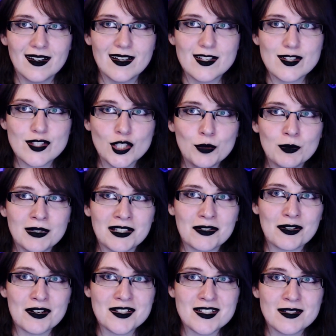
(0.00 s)
stumble
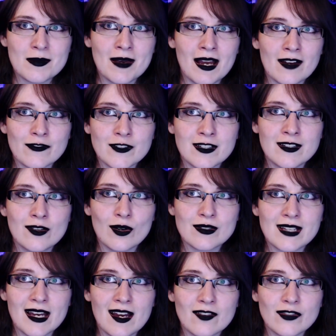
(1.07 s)
across them after not
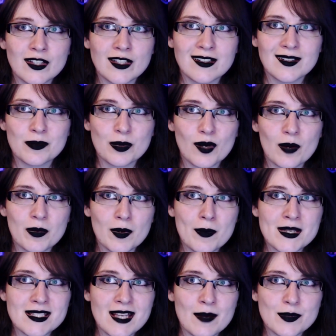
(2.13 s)
having a proper
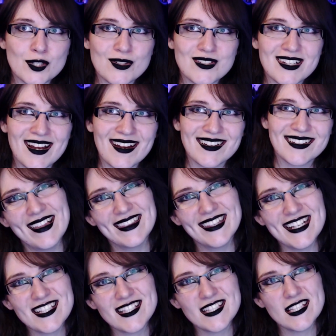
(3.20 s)
perception check.
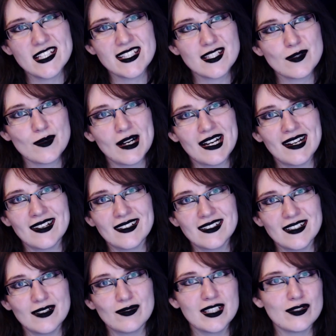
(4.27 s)
This is where
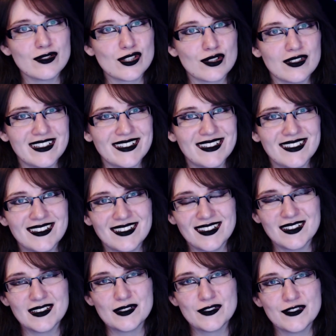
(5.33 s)
the real joy
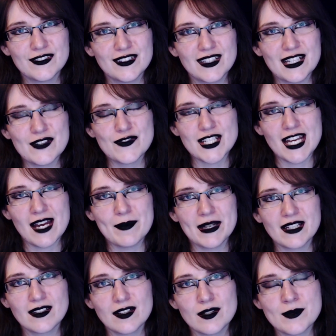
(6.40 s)
of
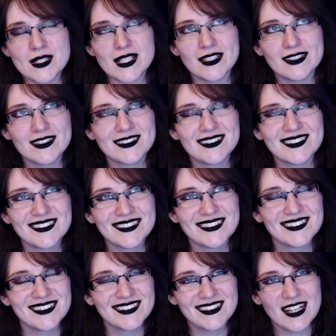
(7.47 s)
DMing comes in.
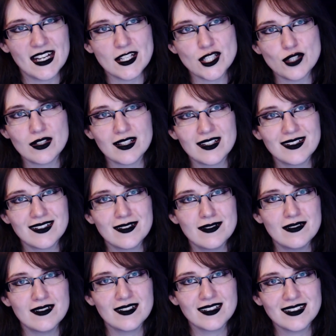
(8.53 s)
And you can
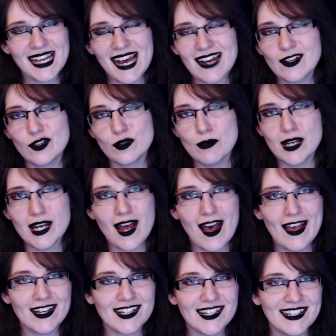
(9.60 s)
cackle
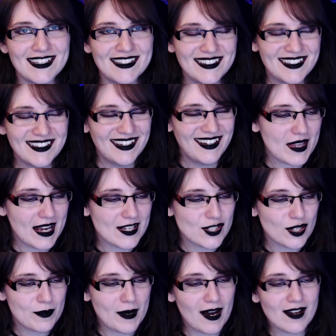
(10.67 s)
maniacally as
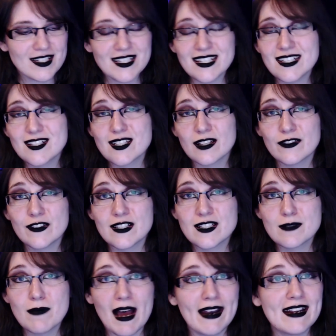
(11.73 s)
your party suffers
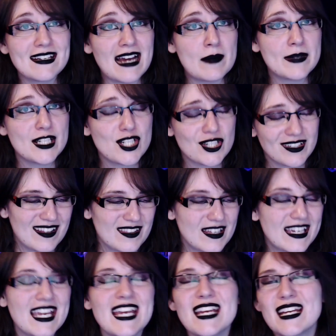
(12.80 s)
minor damage. The
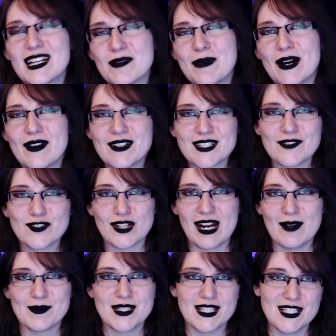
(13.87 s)
key components of
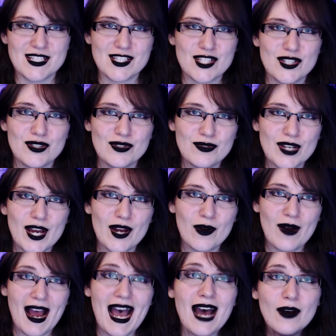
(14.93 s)
traps is to know
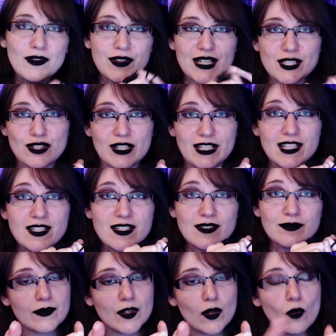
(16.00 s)
how they're triggered,
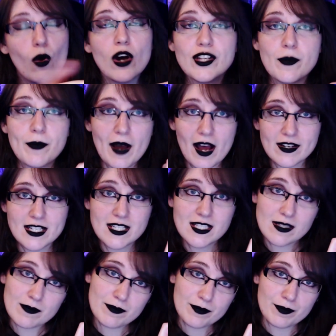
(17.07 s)
what your party's
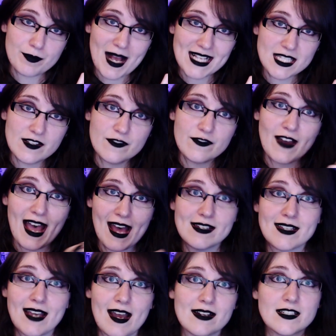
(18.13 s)
passive and
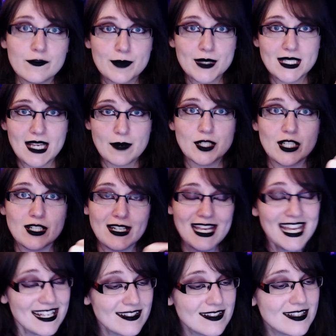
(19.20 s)
active perception
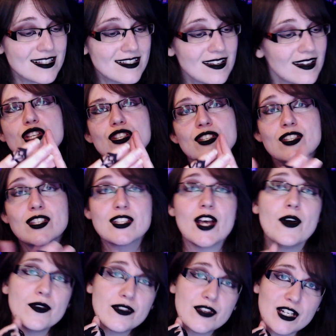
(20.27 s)
is,
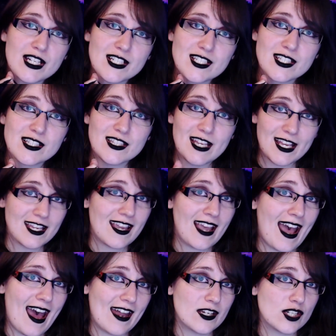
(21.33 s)
so that they
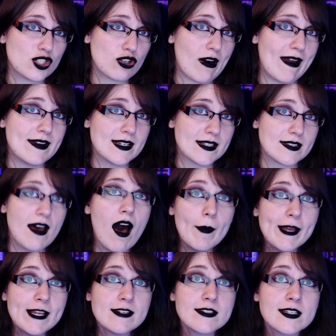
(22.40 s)
can try and disarm
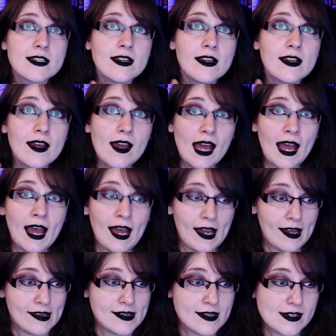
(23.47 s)
it,
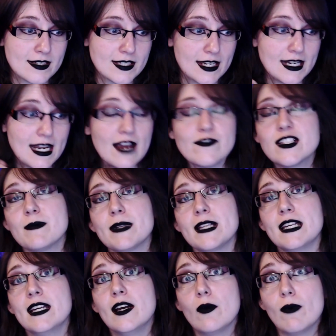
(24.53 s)
and
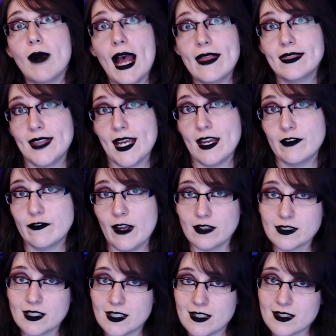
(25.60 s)
inevitably, when they fail
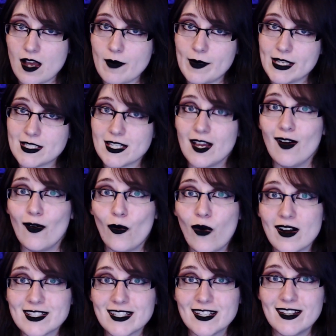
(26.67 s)
to disarm it,
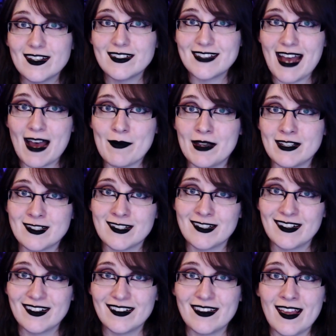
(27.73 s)
what damage
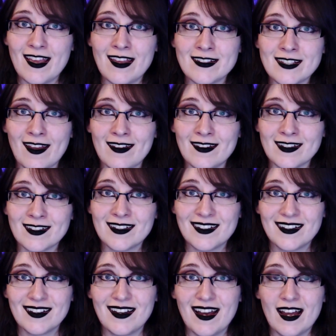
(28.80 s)
they take.
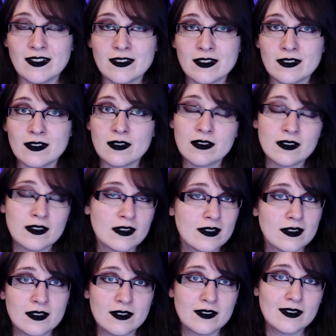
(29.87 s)
And
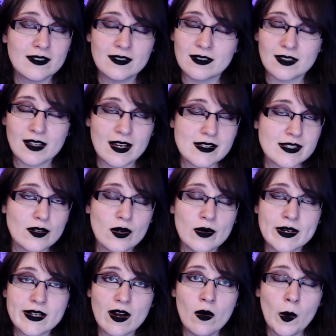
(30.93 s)
guys,
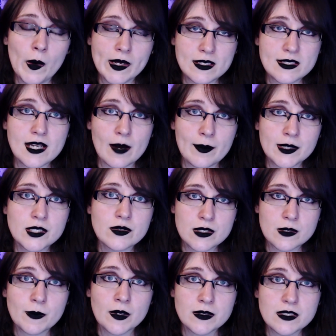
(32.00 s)
always damage
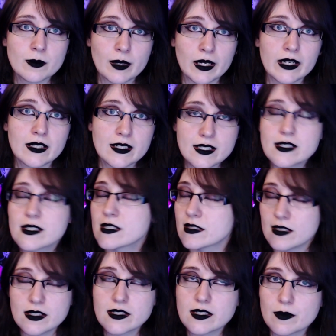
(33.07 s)
responsibly. It's
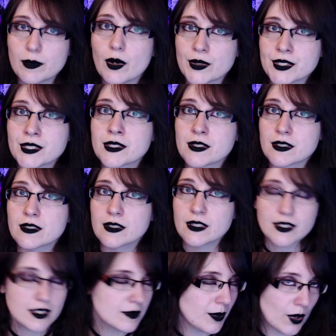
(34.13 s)
important.
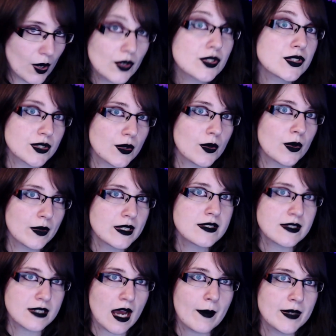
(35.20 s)
It's important to always
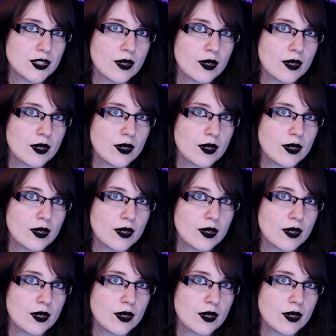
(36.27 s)
damage your